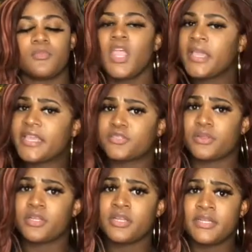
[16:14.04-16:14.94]
kids with
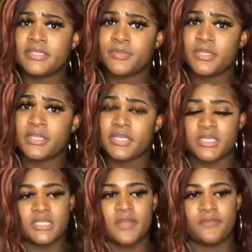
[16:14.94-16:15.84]
learning disability and
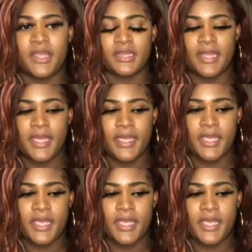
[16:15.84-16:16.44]
stuff like that.